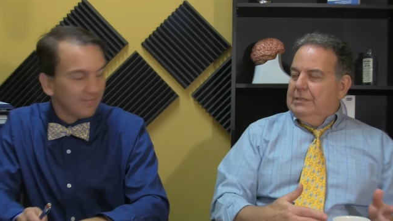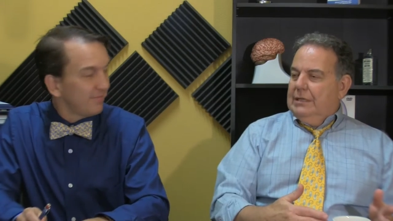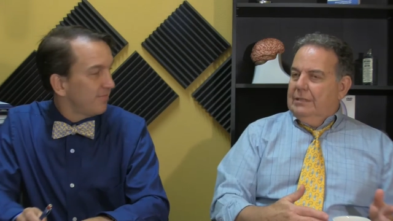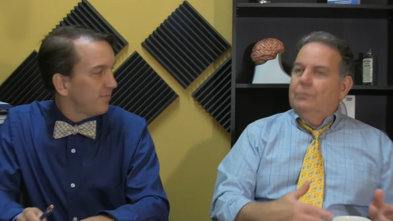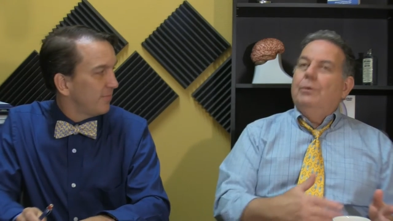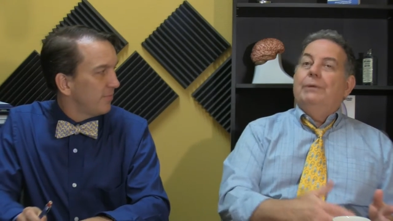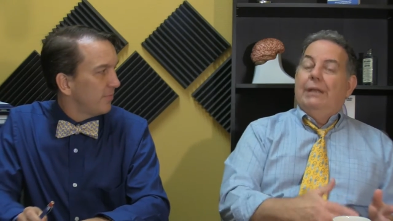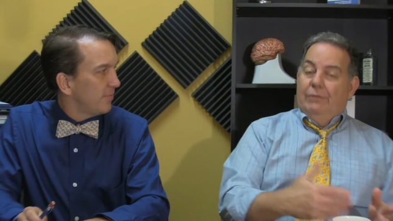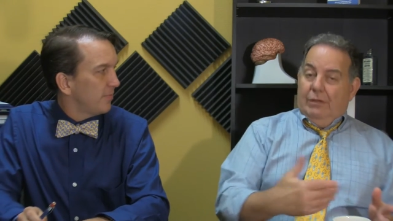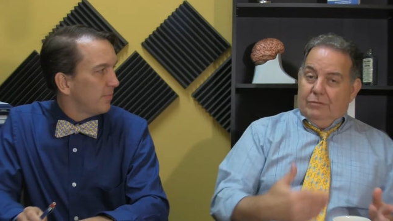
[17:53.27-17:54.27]
Speaker 1: say, that we would have
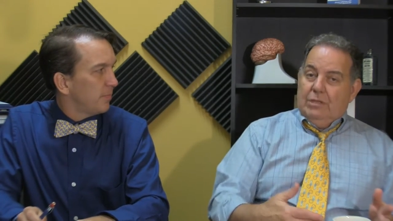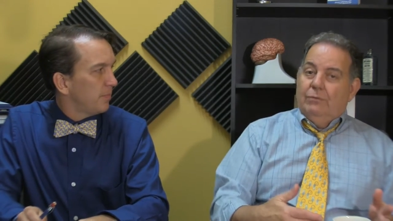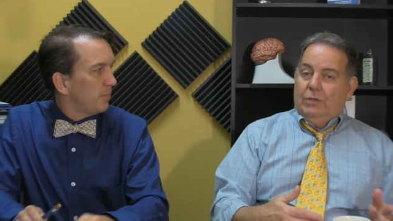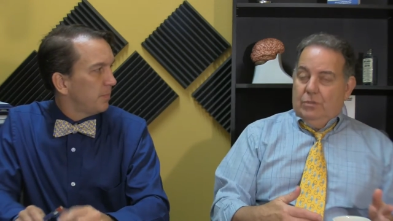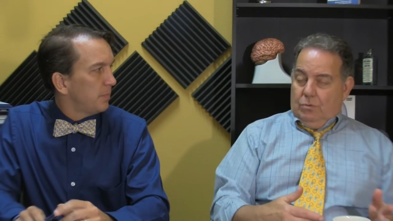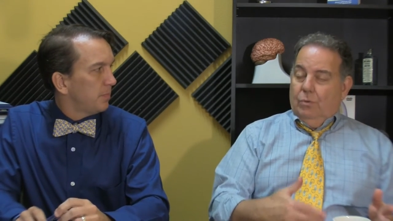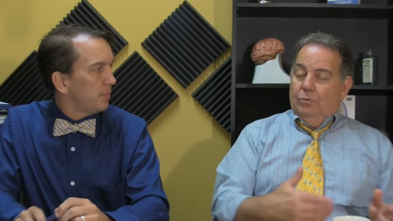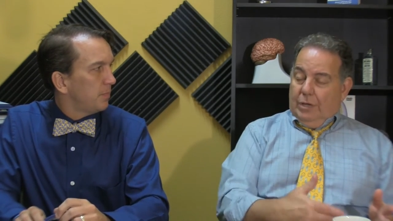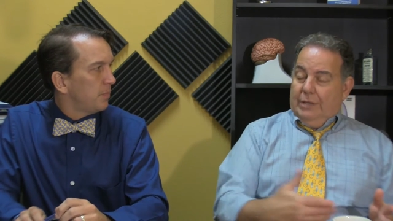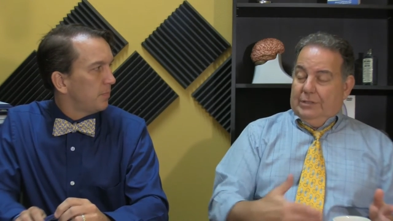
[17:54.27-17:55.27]
enough self control
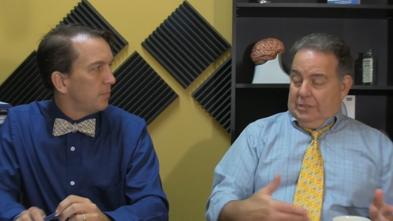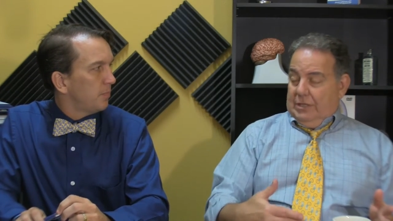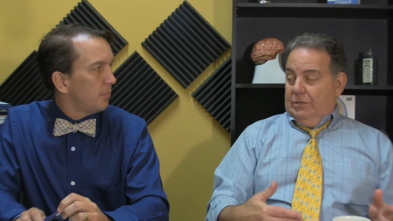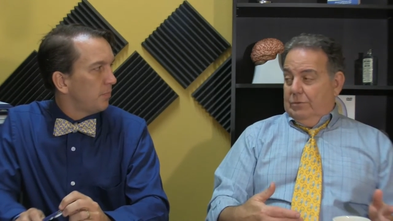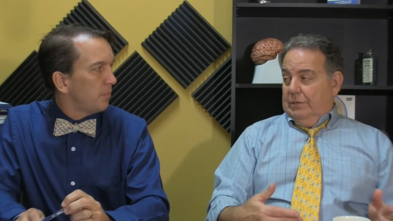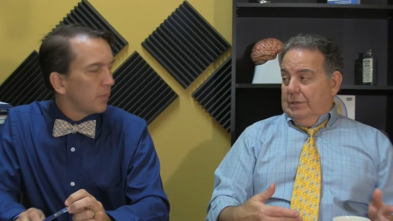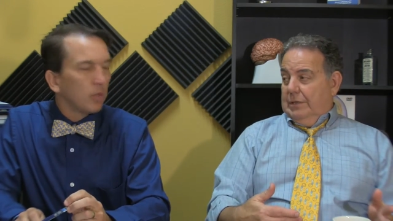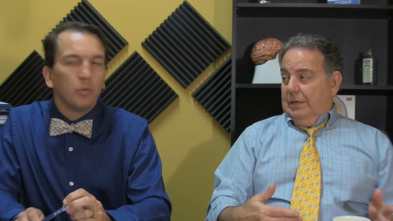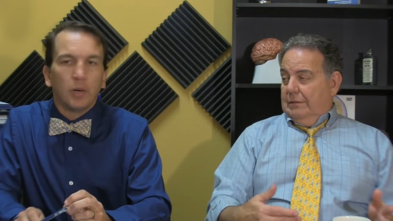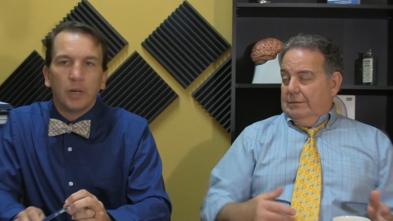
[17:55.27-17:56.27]
not to say during the day.
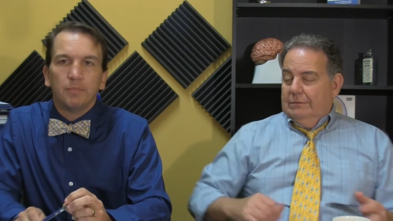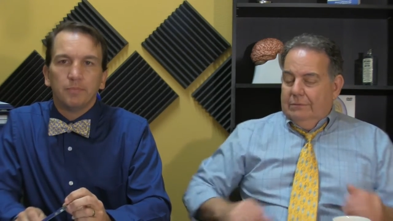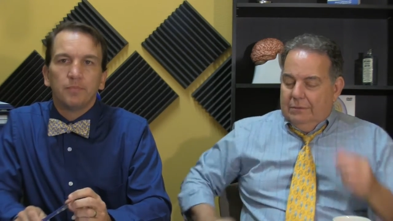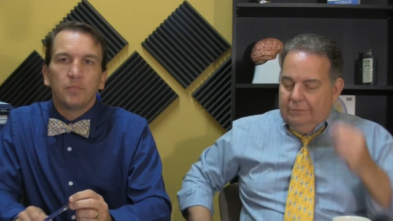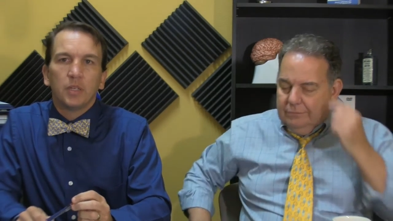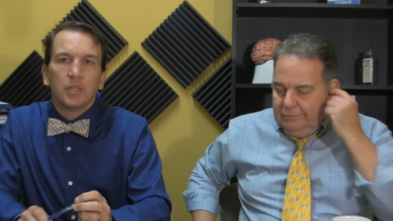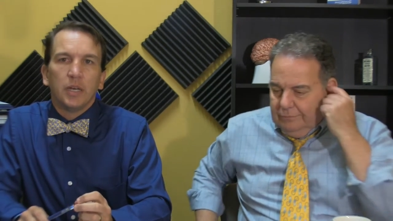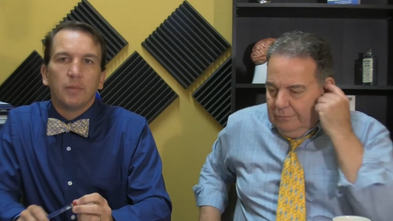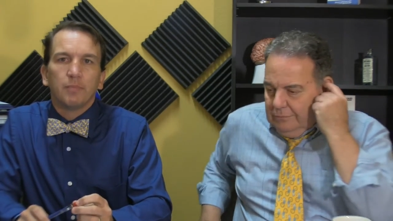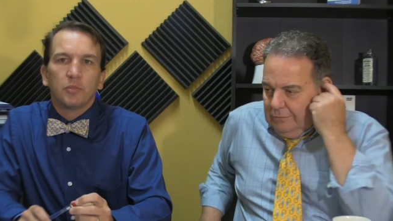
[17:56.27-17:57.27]
Right. Yeah. yeah.
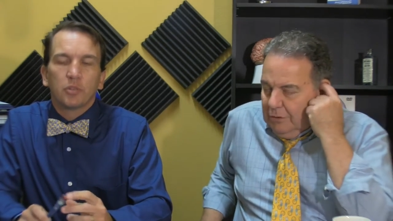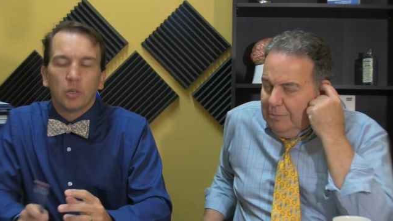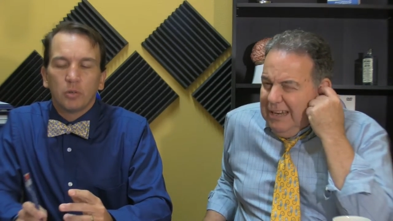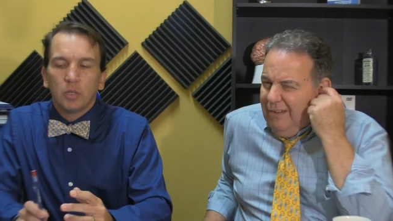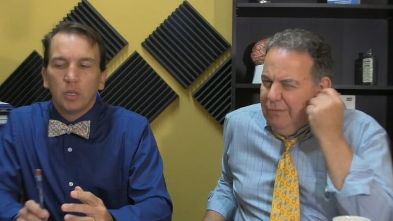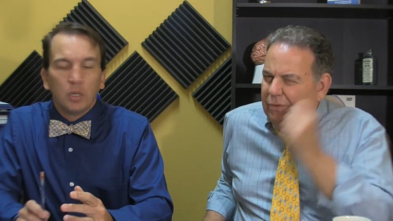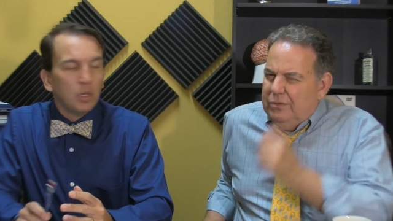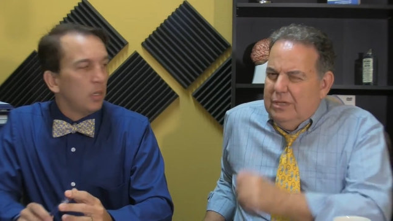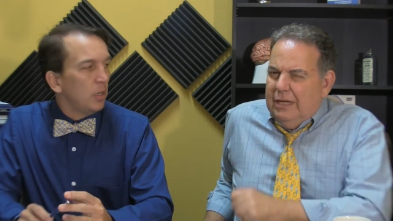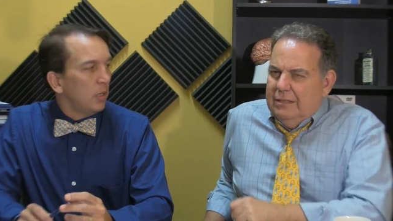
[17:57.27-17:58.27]
So, so be careful of those
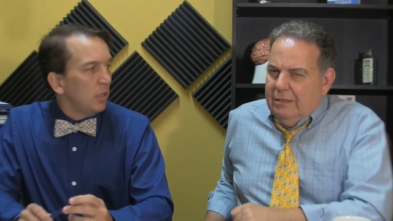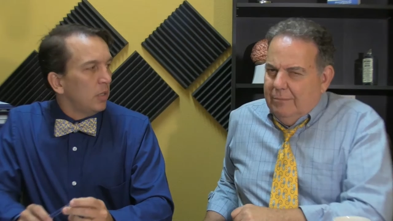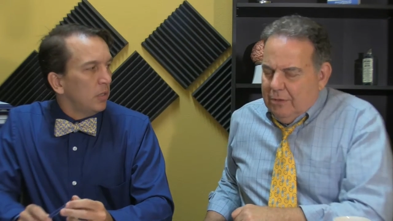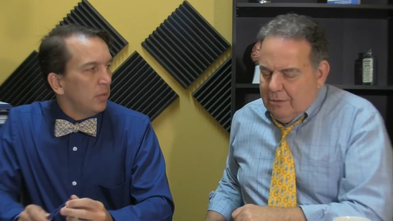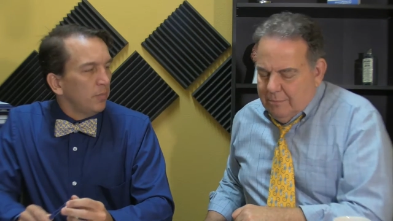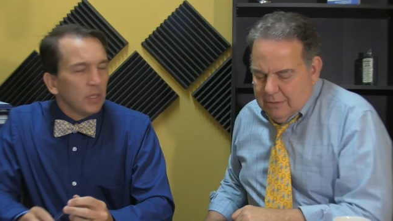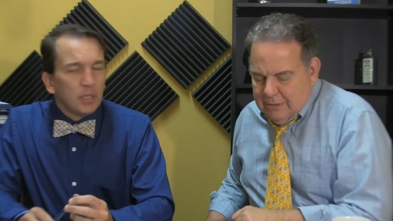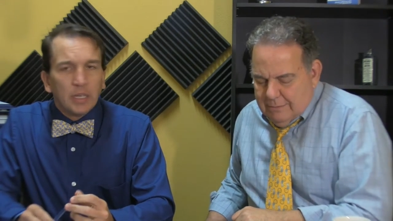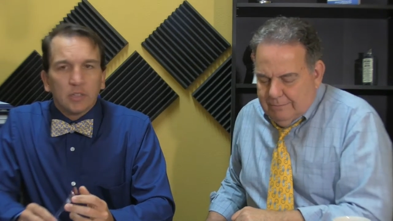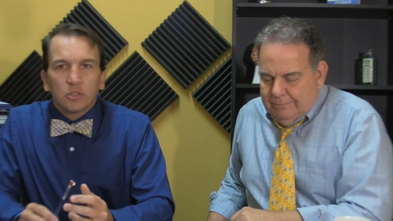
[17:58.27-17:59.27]
nighttime arguments.
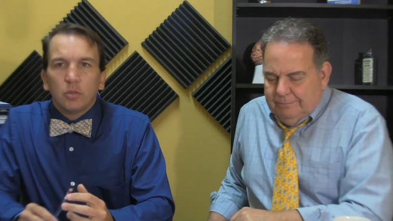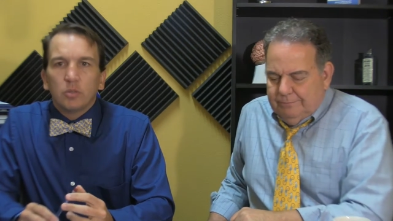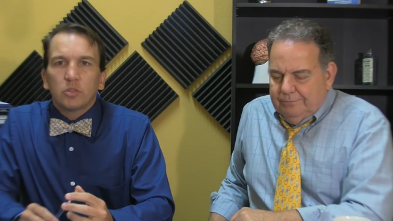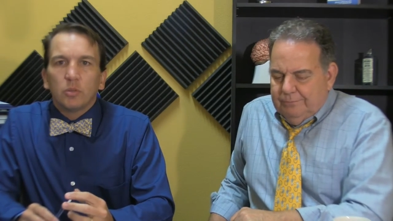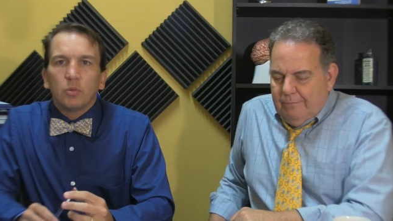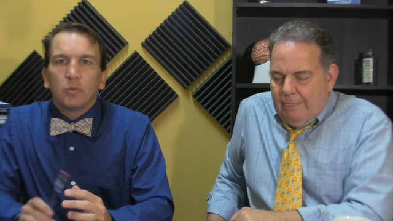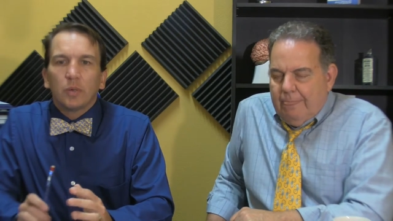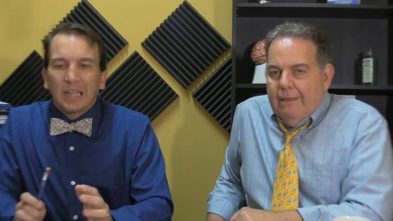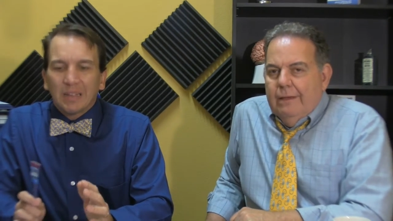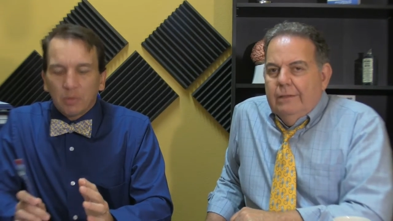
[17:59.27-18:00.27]
Speaker 2: Yeah. So, so
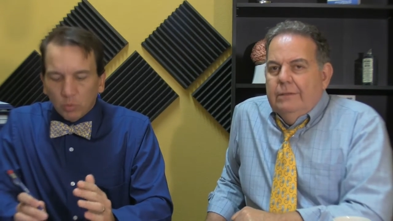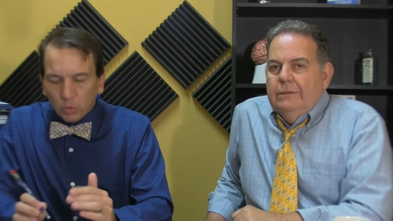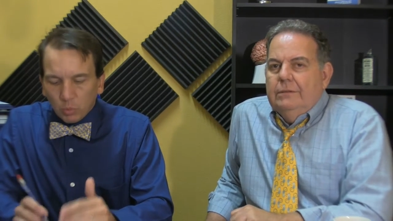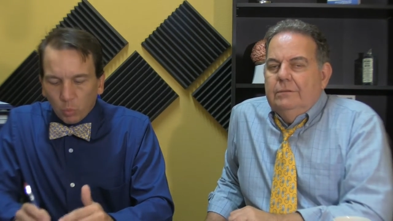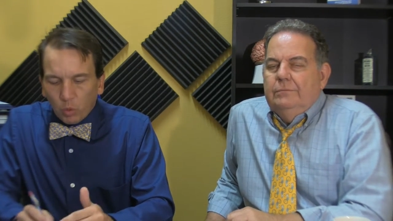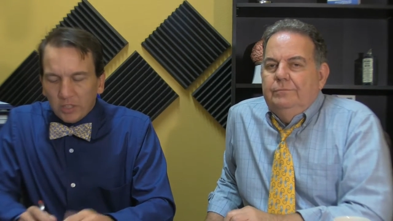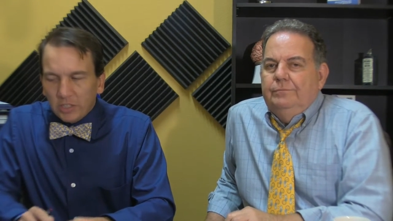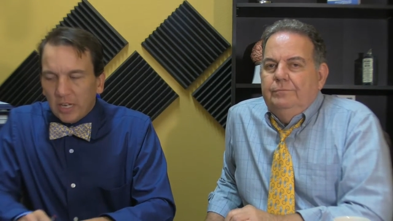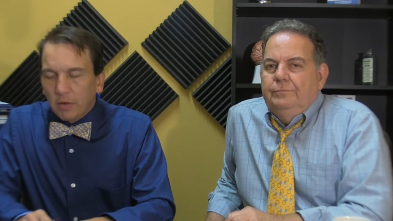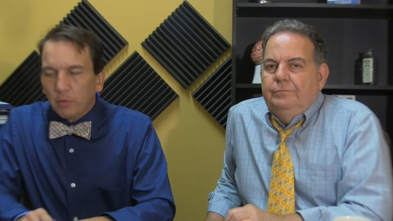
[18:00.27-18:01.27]
watch
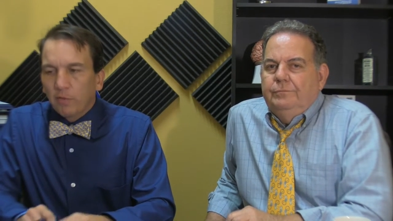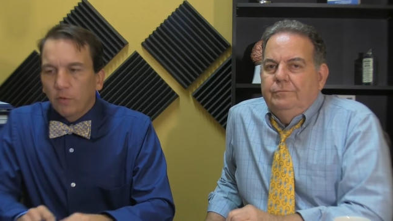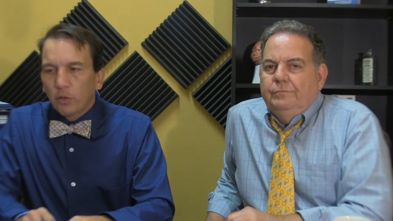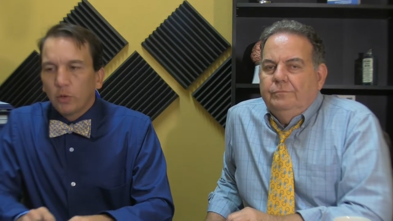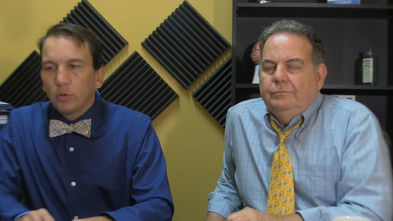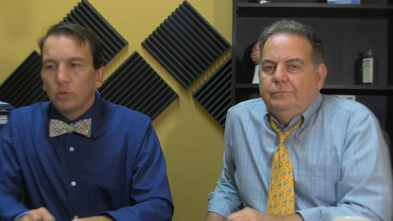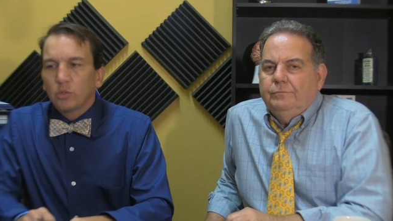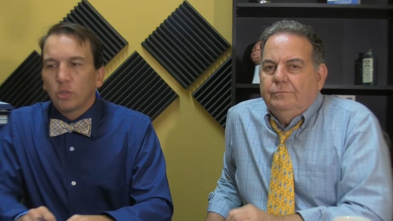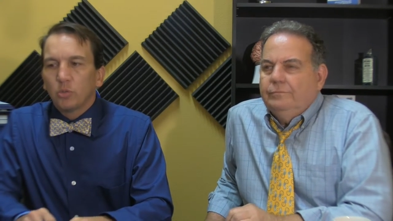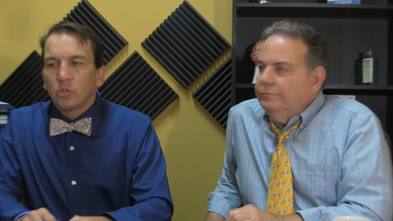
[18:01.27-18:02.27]
out hmm. for those
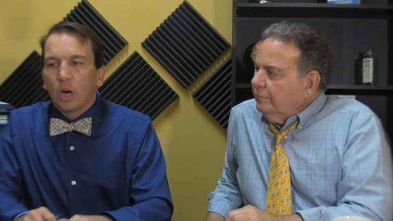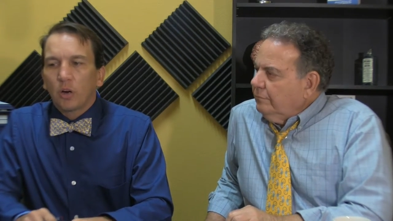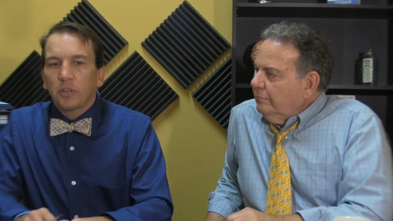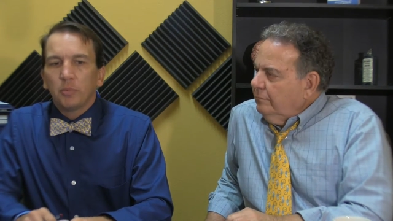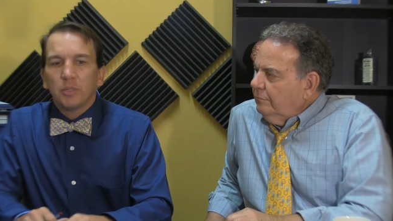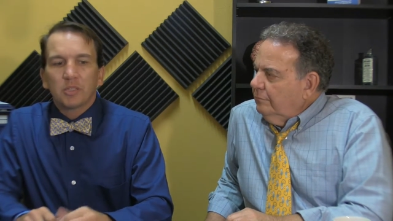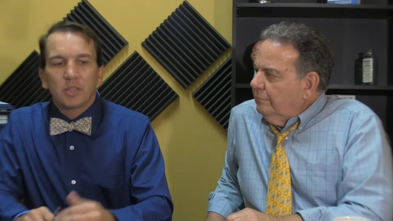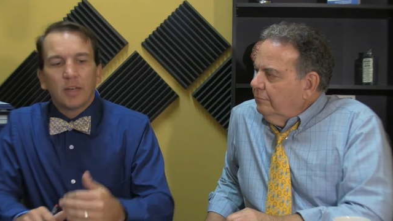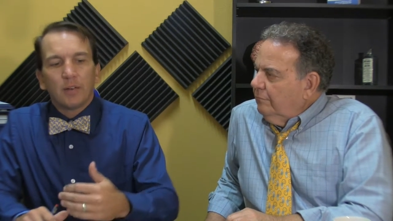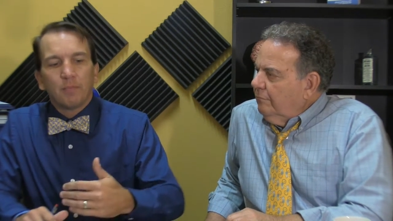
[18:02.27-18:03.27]
those arguments
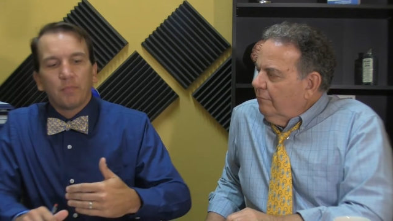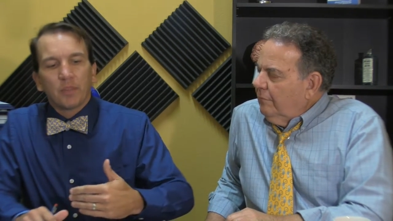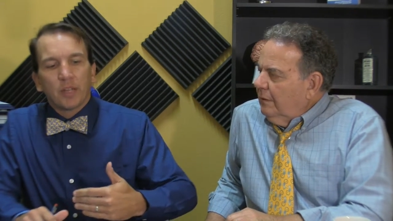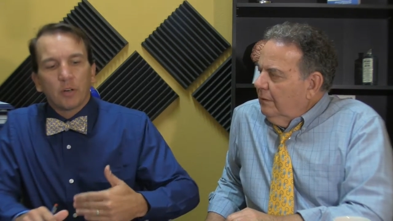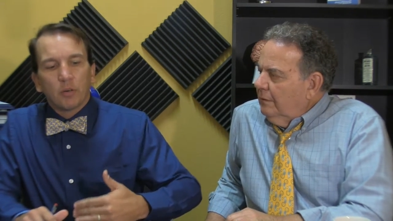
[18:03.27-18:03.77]
that that